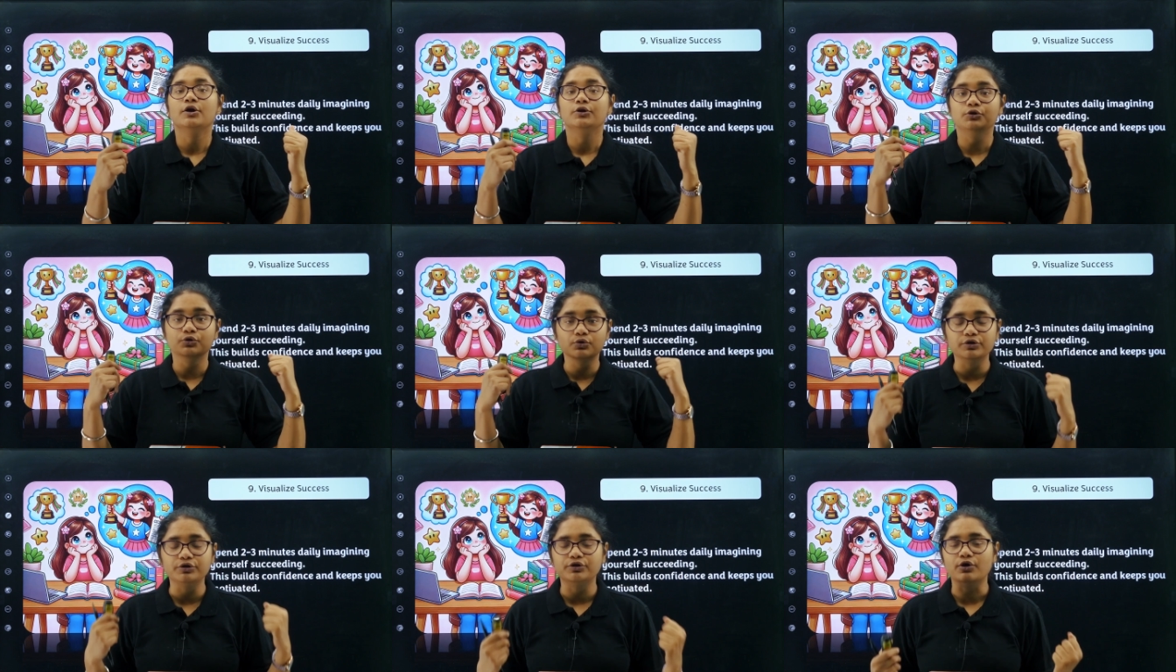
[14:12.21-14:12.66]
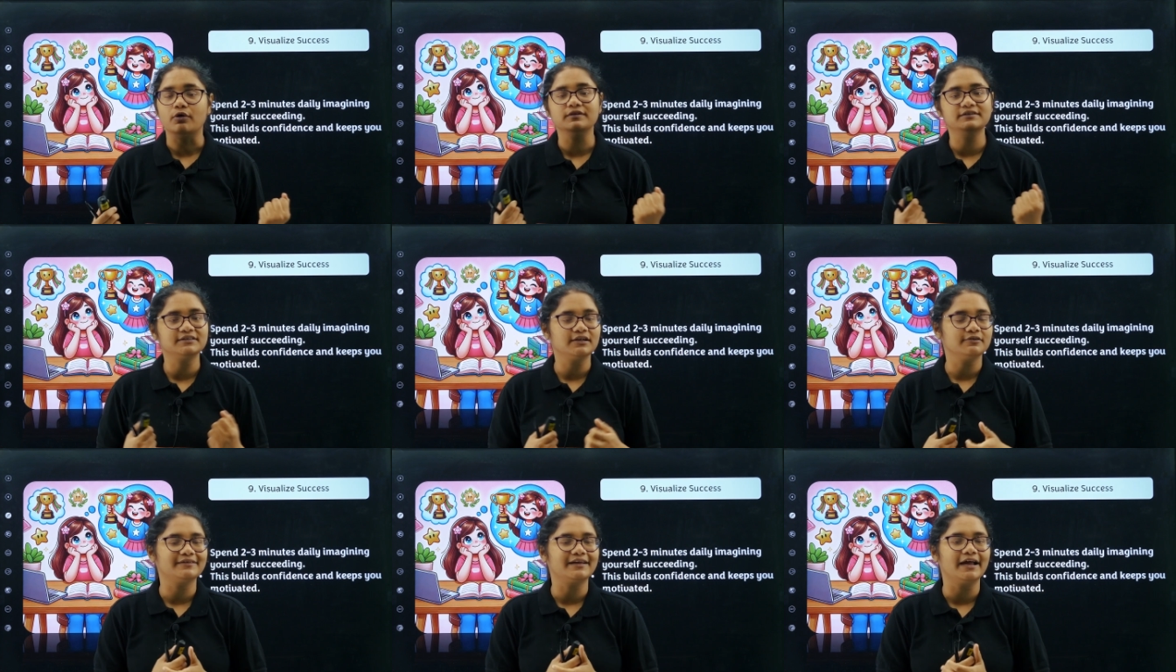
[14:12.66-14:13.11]
you
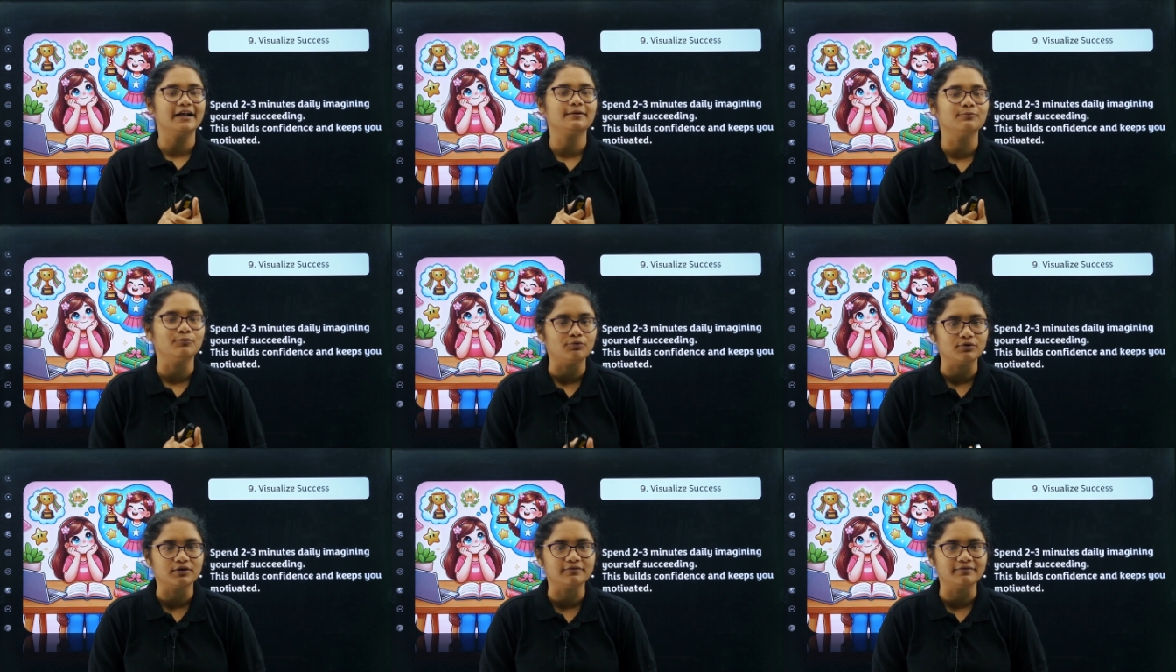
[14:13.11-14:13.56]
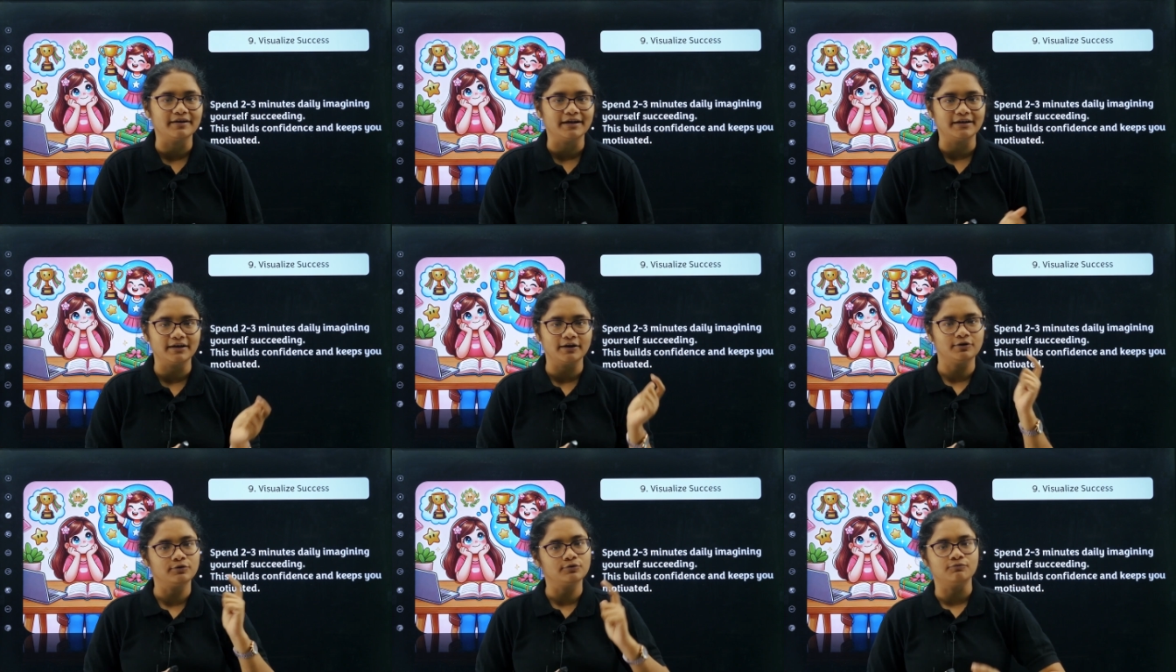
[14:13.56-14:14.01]
yourself get
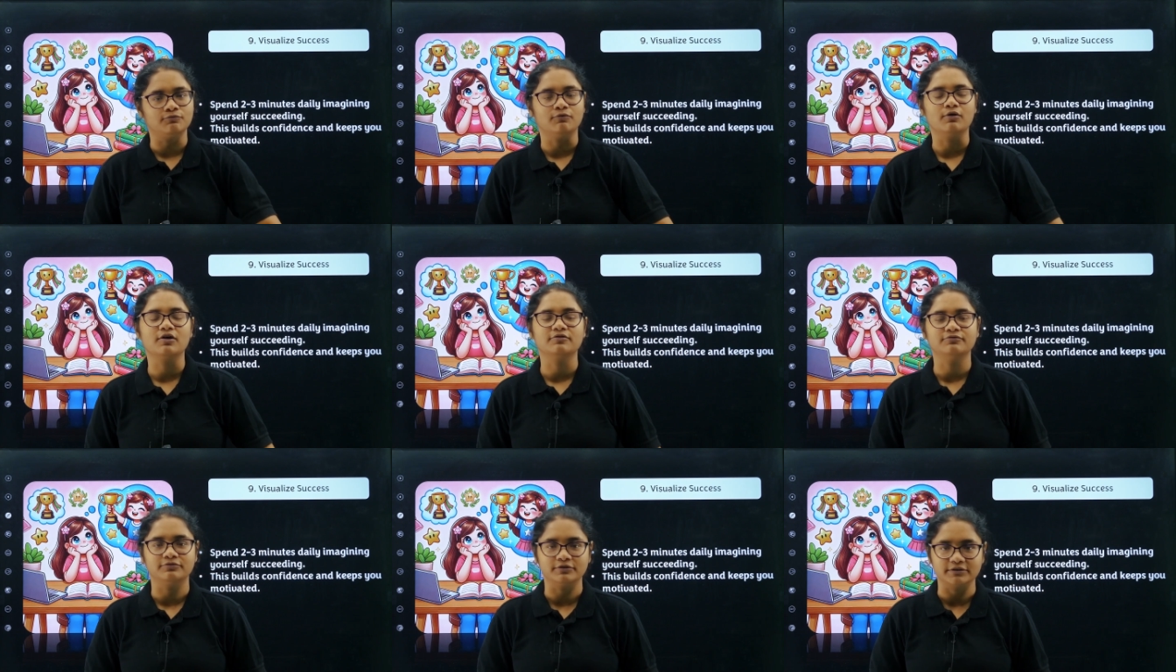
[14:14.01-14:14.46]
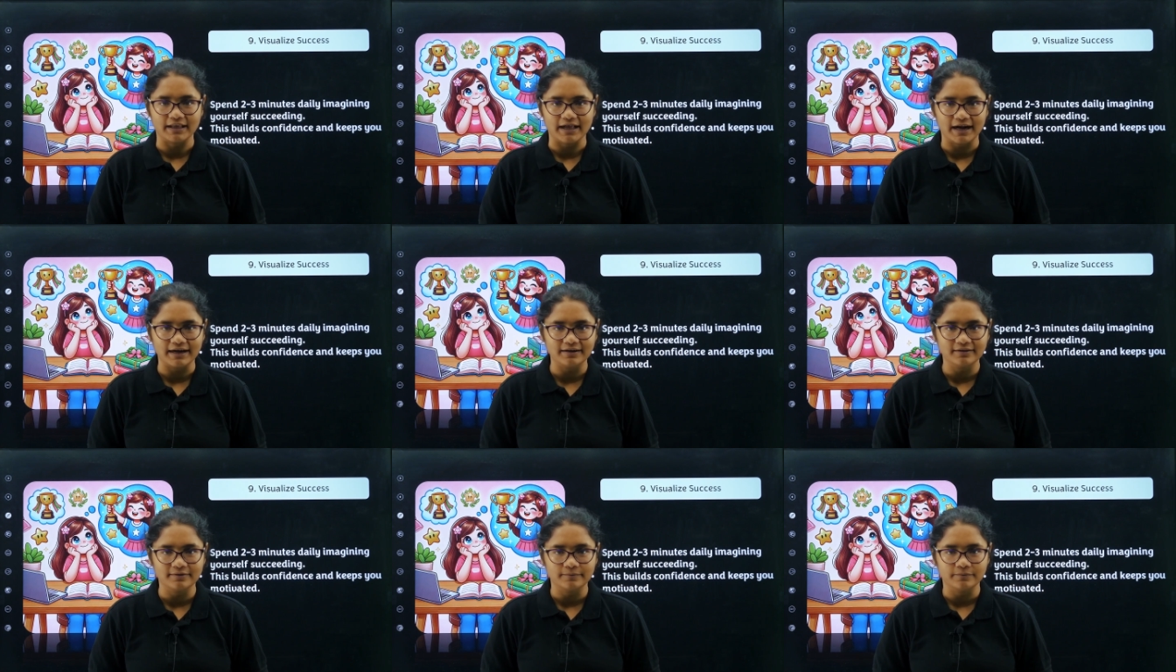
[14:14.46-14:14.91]
motivated to work for
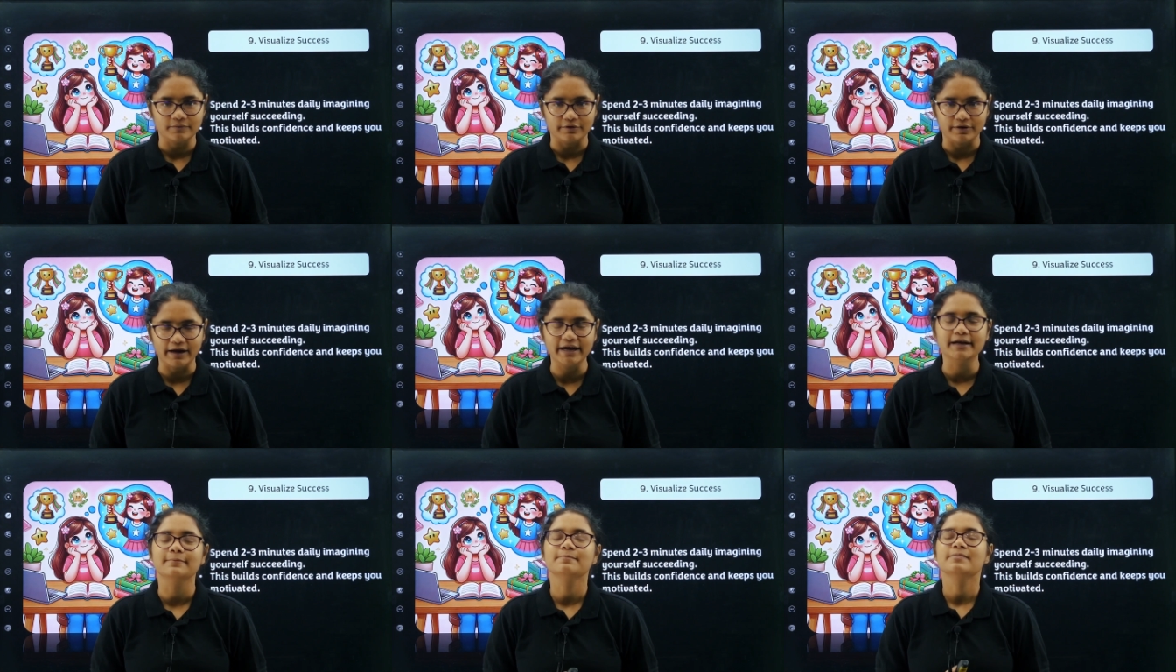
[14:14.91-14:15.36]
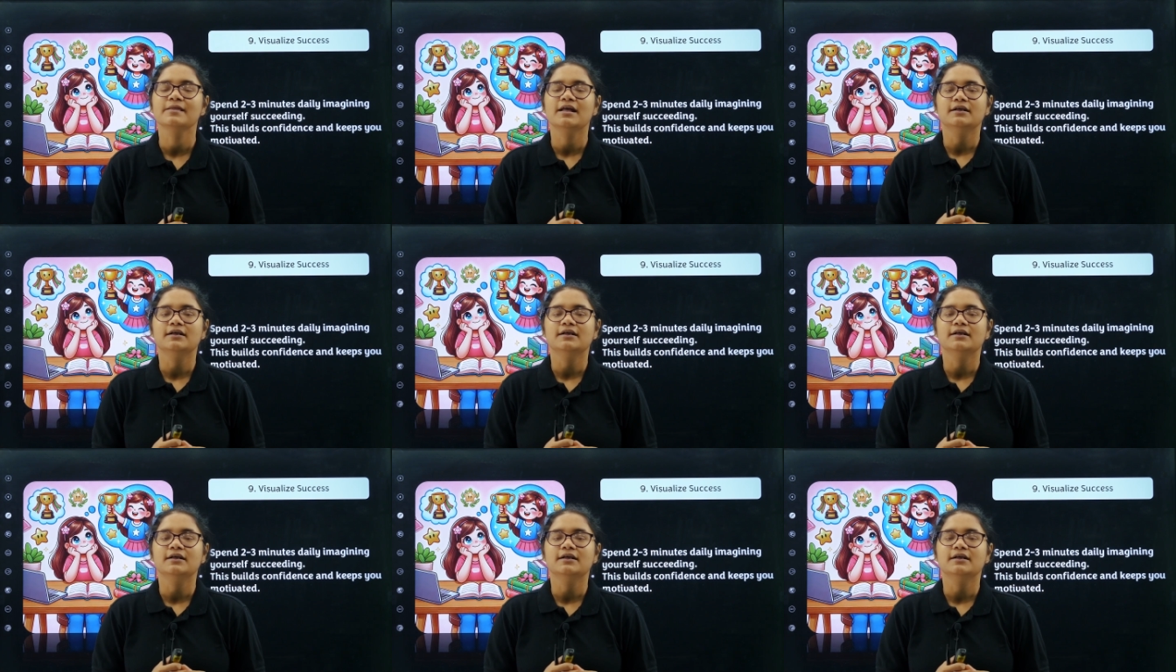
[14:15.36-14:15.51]
that, right?